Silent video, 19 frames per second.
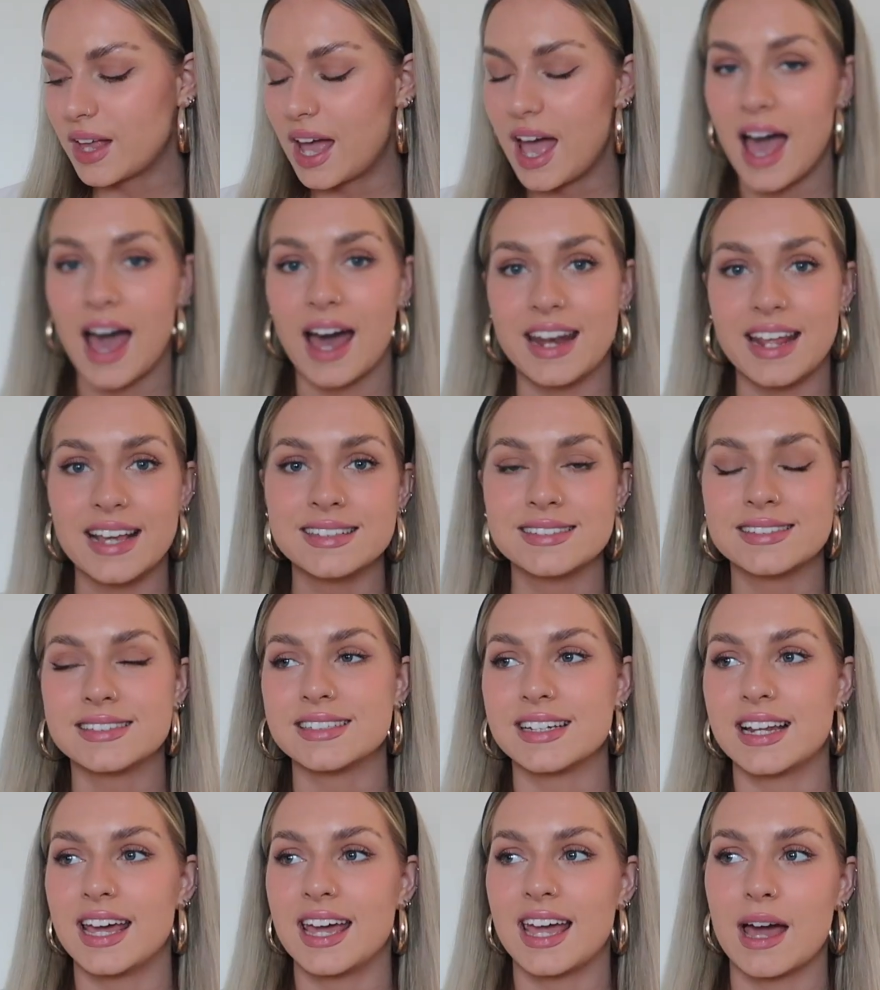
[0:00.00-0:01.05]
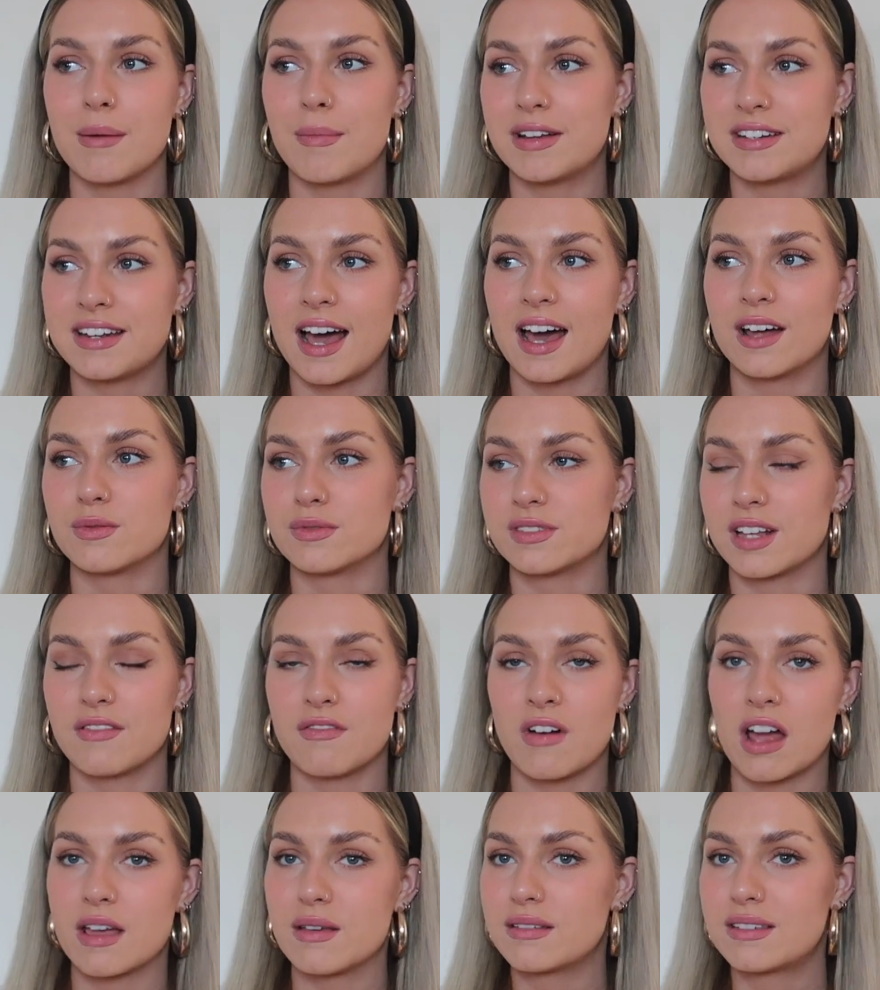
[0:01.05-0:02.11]
And instantly my dad was like,
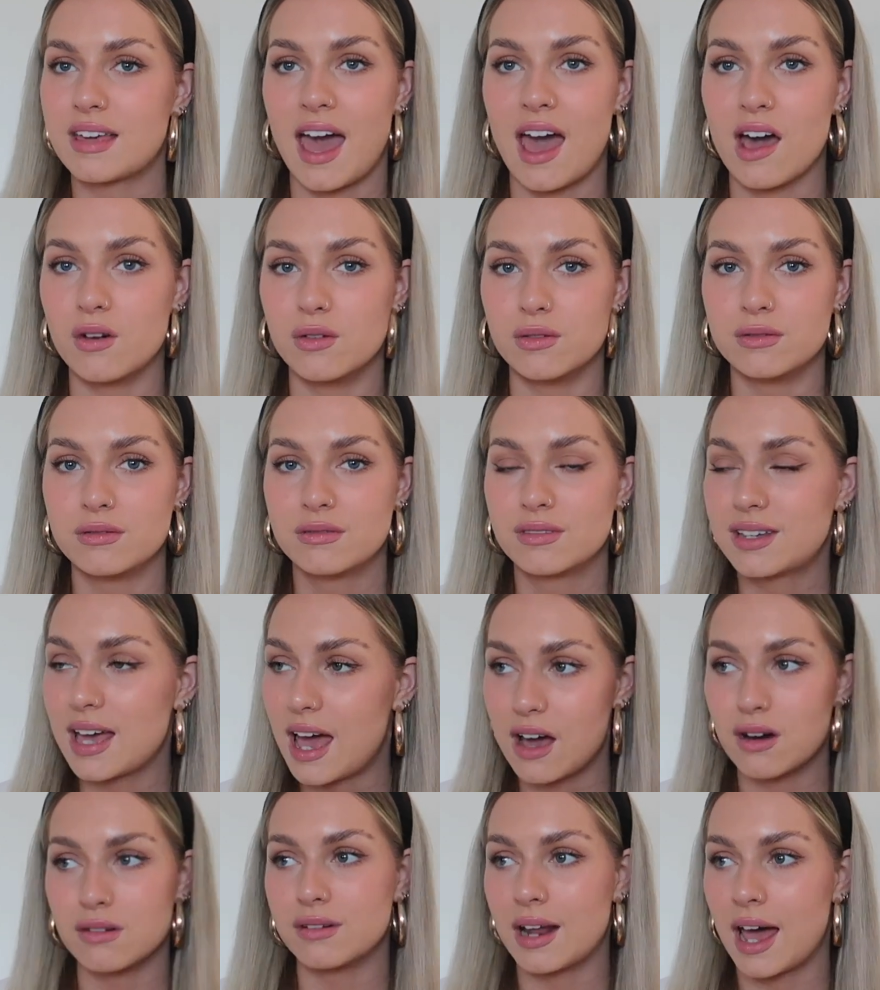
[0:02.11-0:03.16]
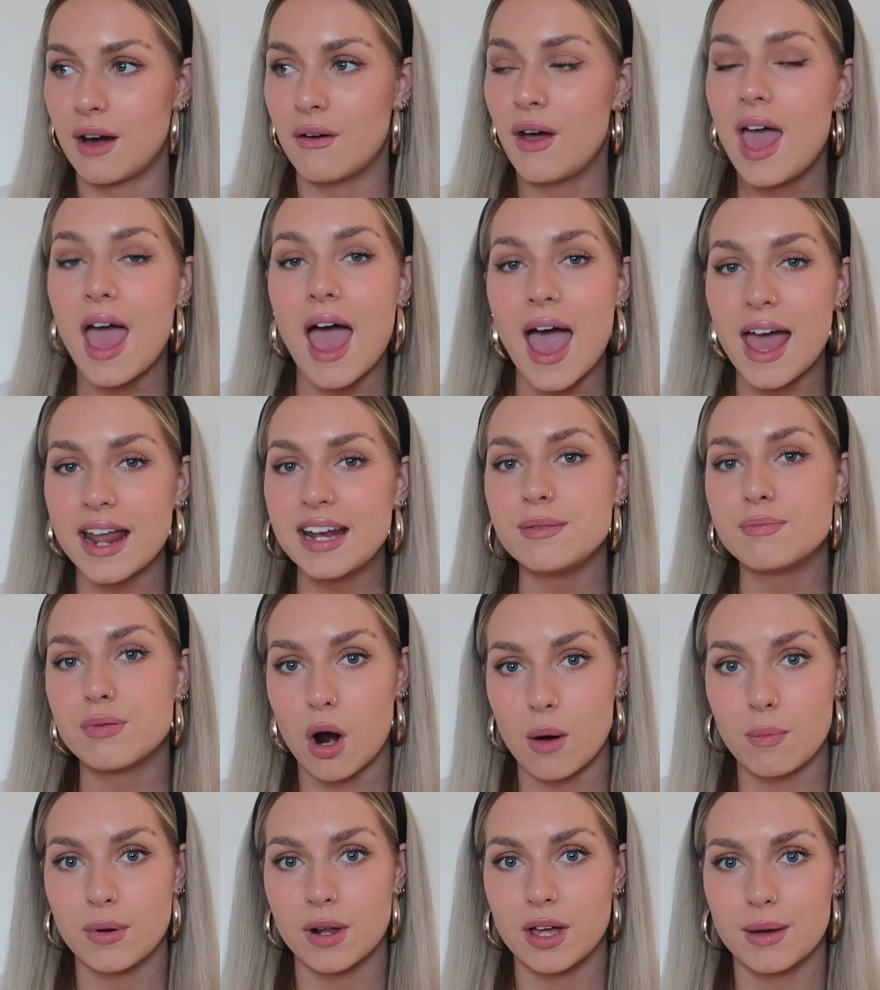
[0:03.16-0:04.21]
right, kettle now. Any
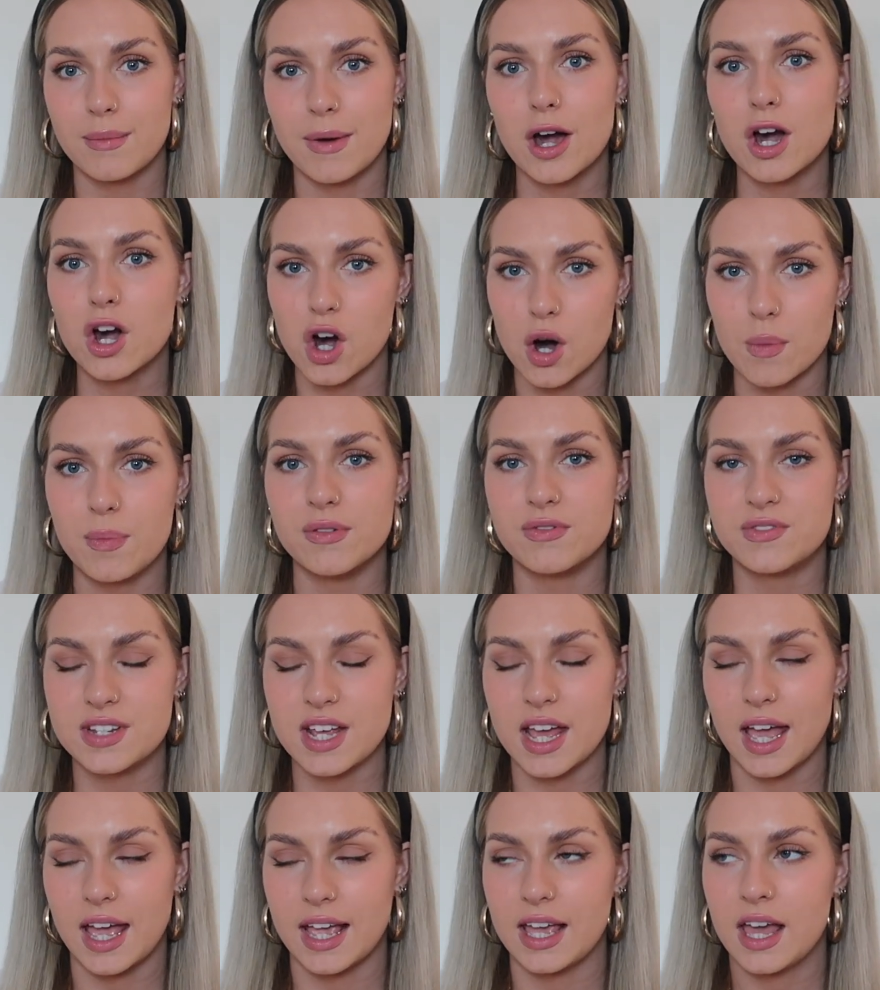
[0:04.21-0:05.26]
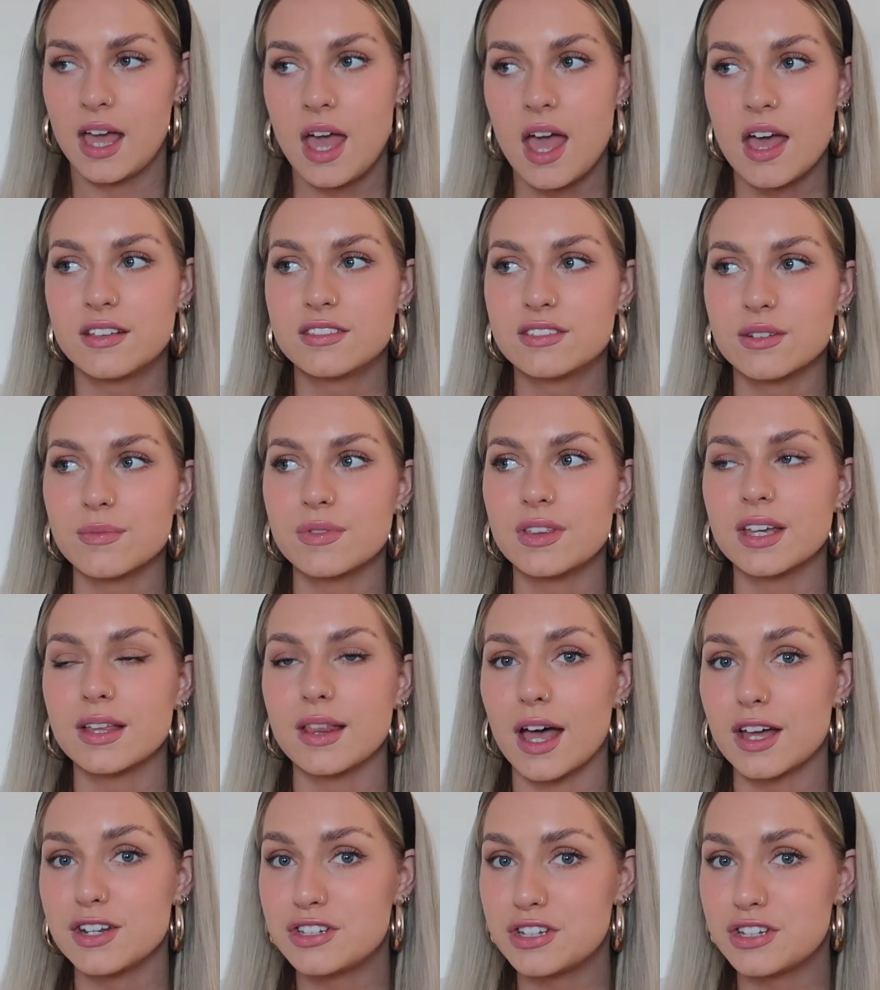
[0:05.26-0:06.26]
problem, cup of tea. Something that I